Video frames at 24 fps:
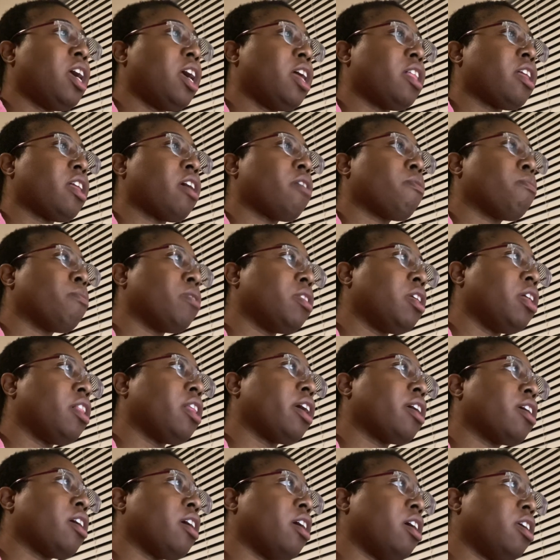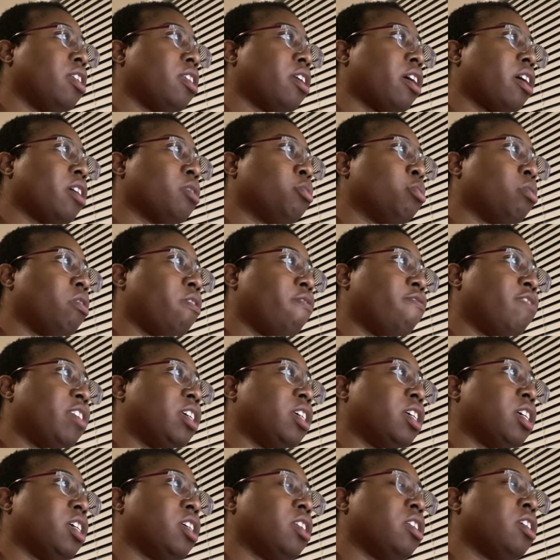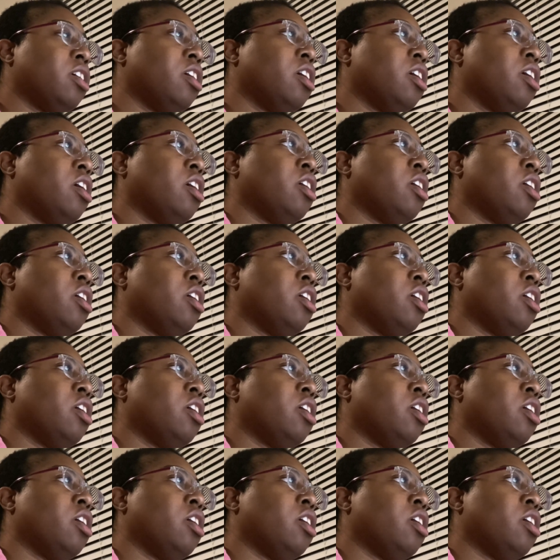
And I really like Unnatural Vegan.